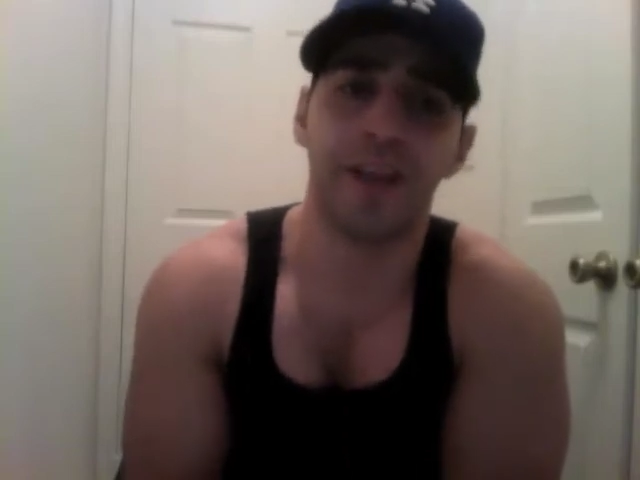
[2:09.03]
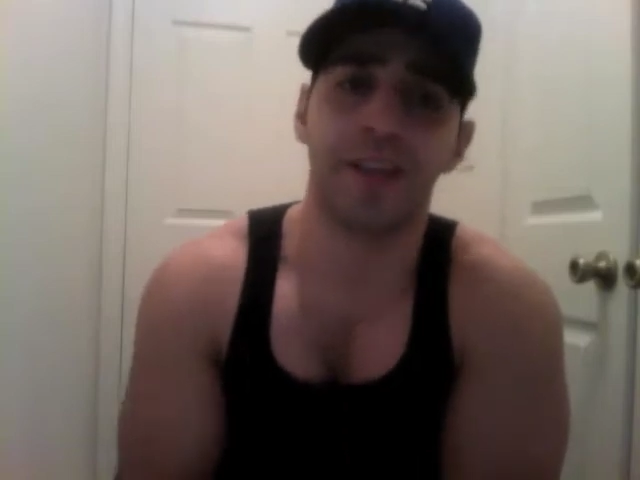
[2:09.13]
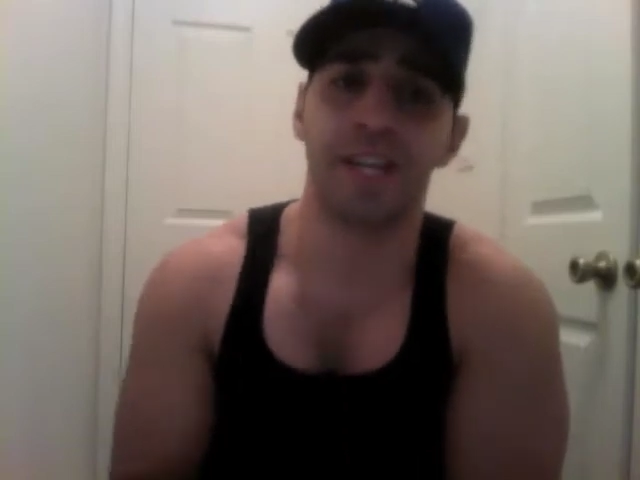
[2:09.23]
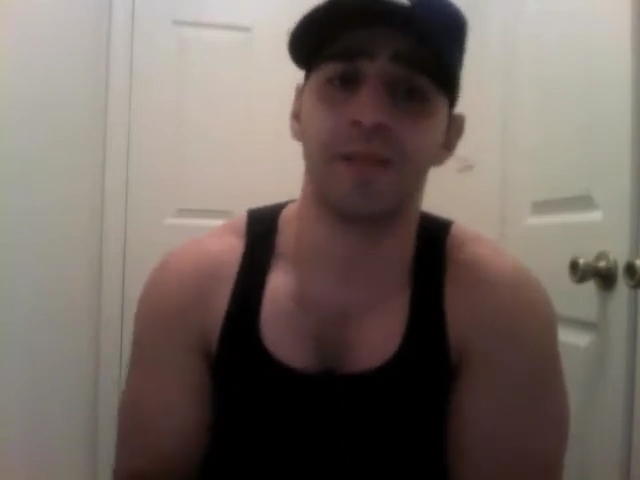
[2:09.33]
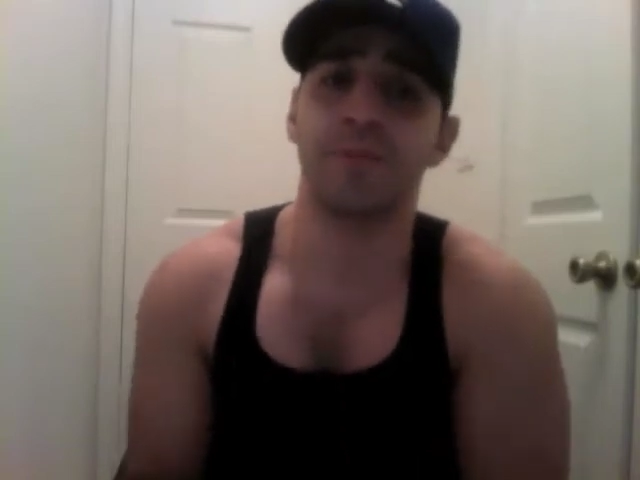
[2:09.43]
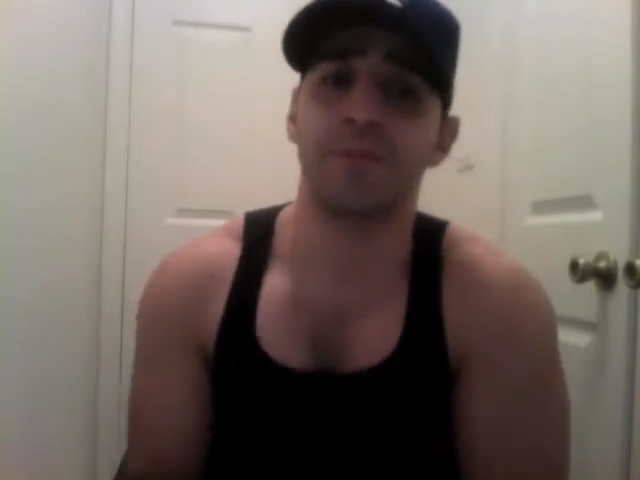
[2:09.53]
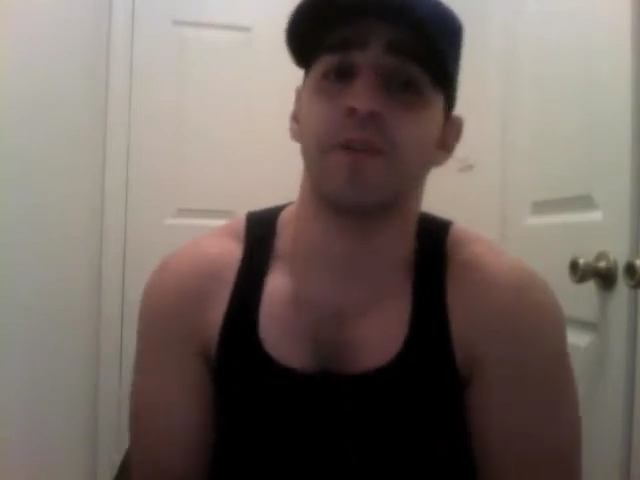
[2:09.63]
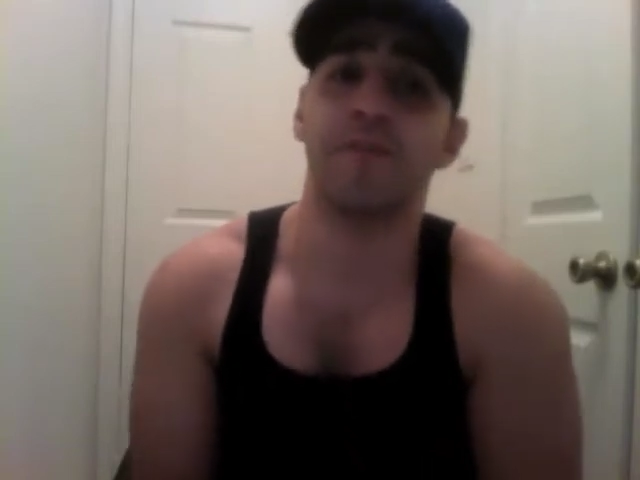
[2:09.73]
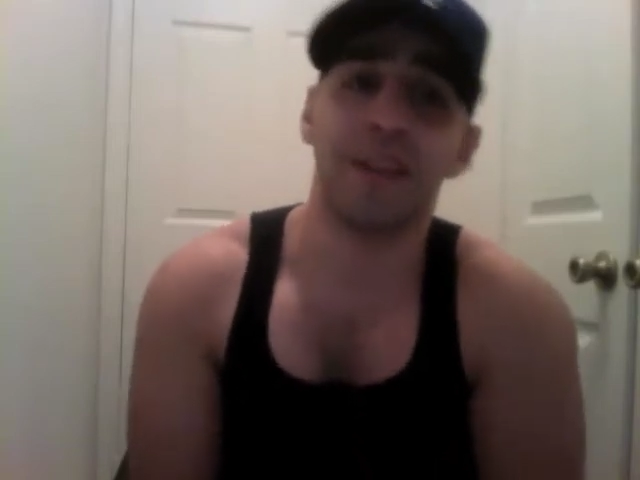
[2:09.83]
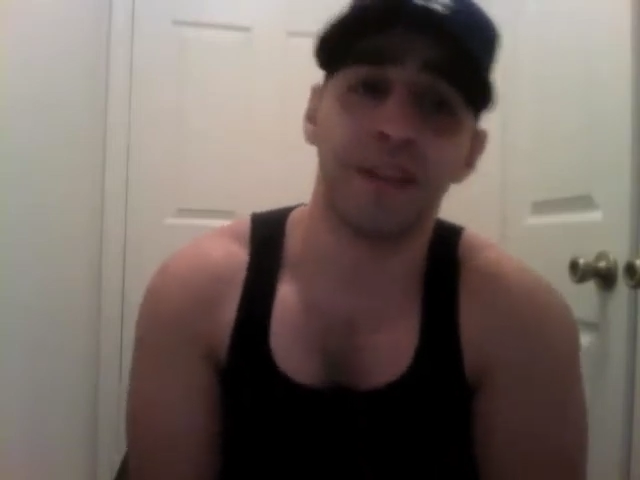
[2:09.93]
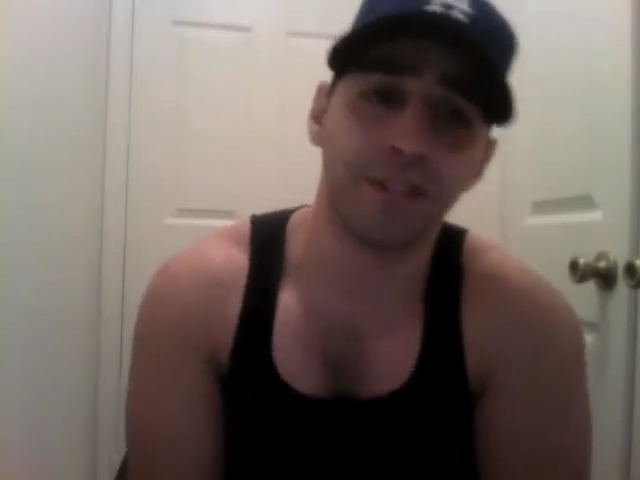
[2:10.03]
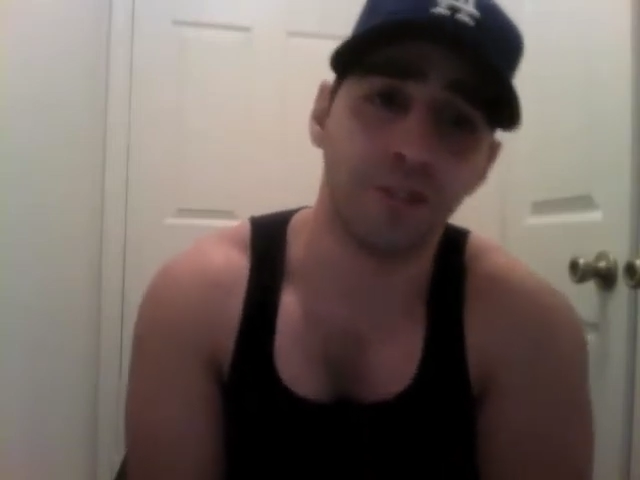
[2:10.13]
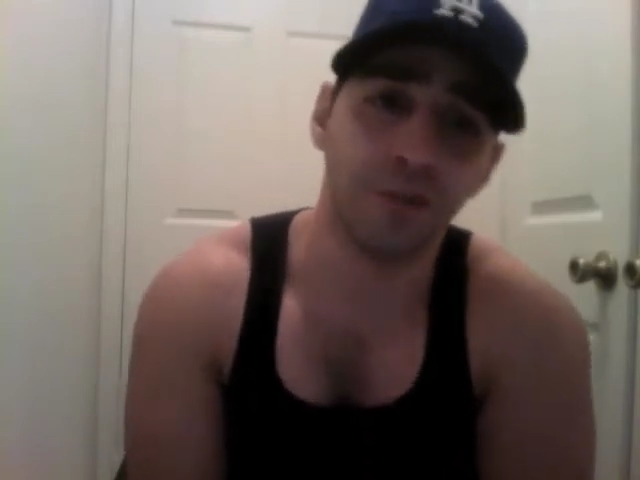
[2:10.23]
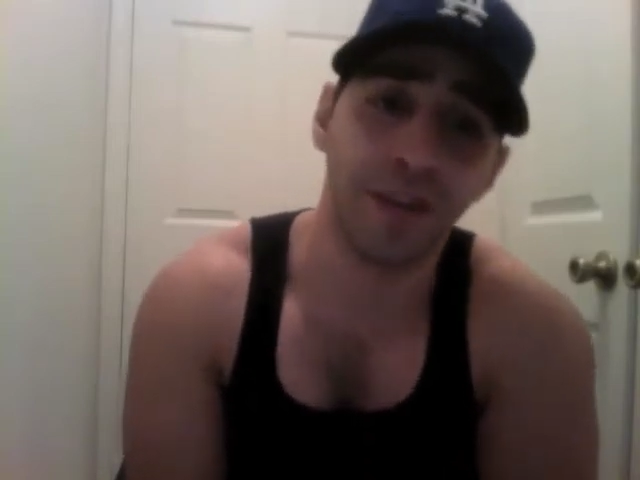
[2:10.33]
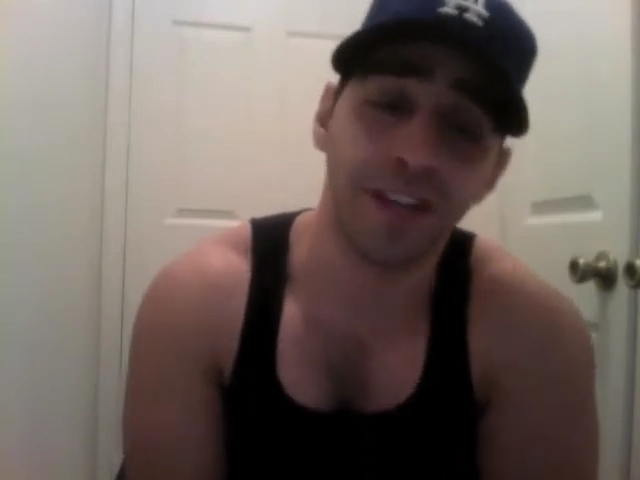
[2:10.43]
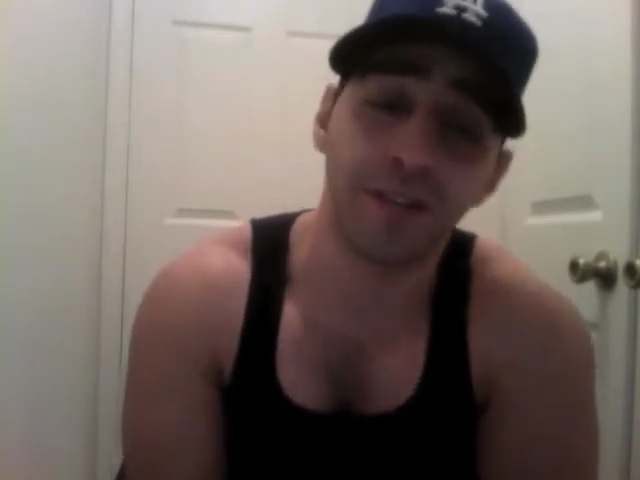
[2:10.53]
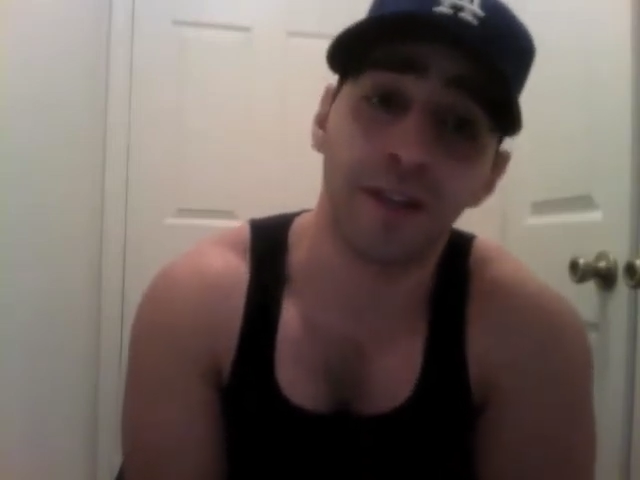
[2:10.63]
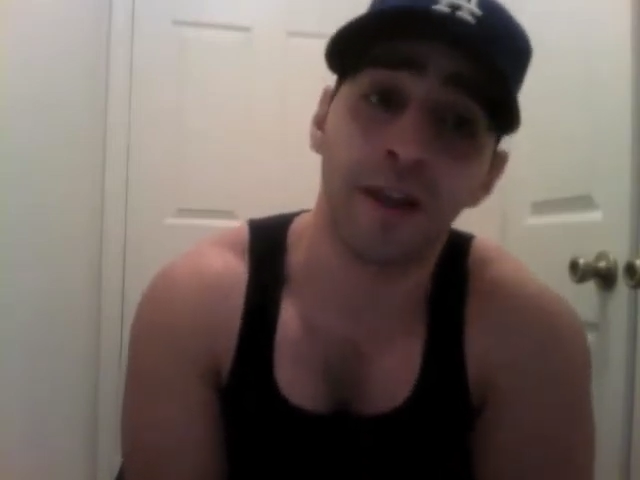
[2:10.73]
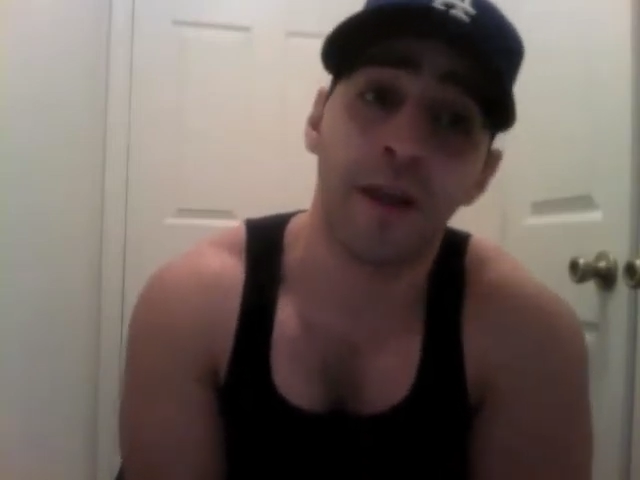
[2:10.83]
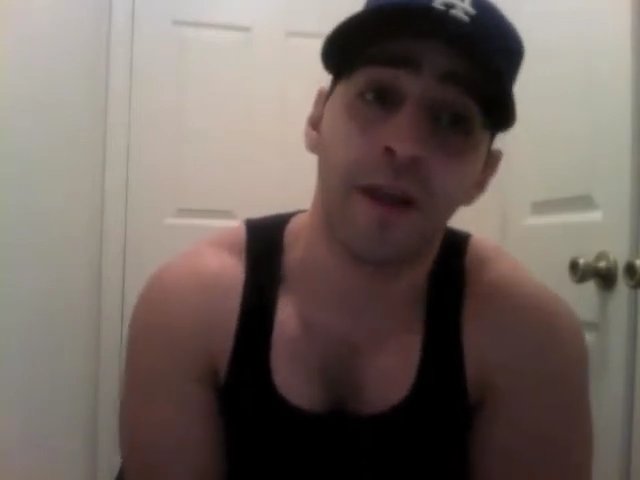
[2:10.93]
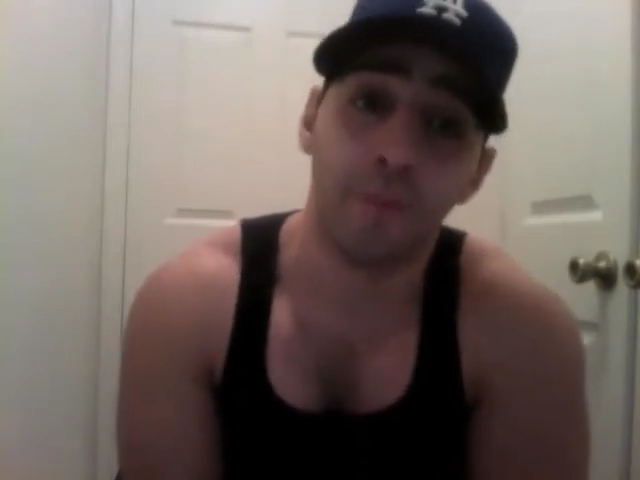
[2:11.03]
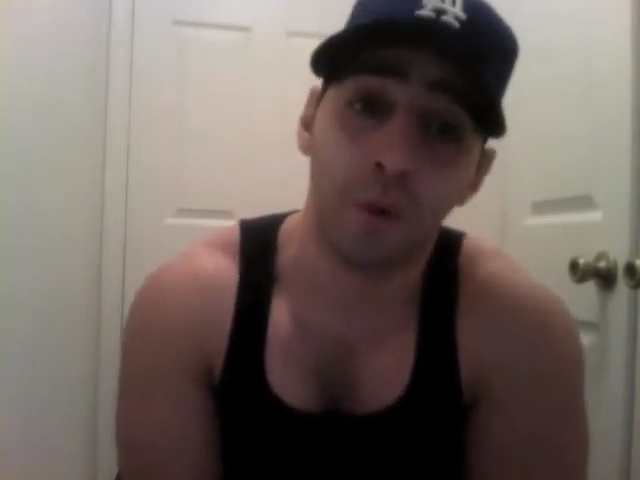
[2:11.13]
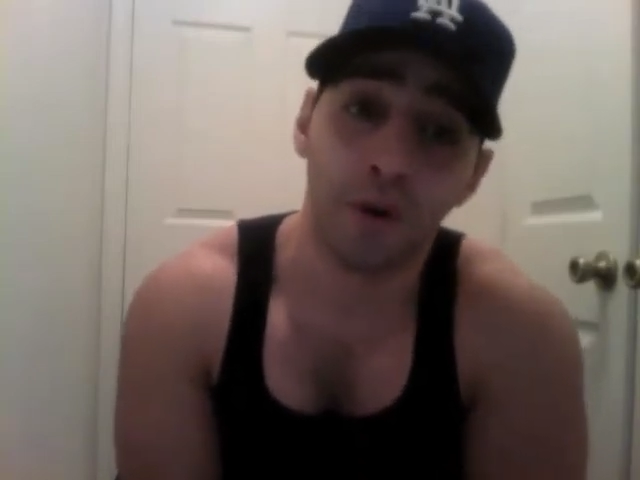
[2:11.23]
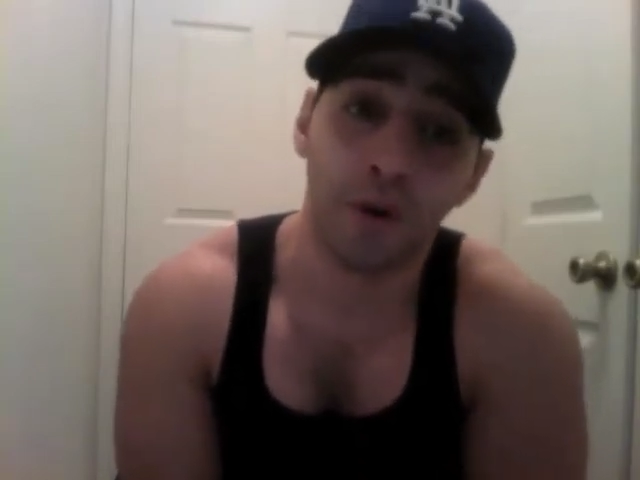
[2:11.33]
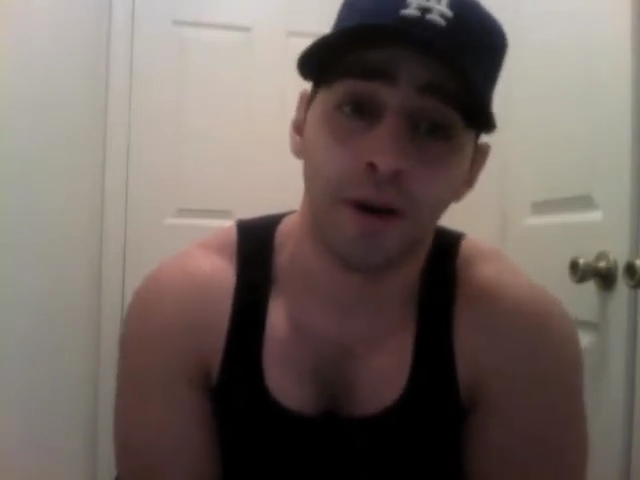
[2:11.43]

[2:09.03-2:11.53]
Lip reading: It keeps me motivated to make more.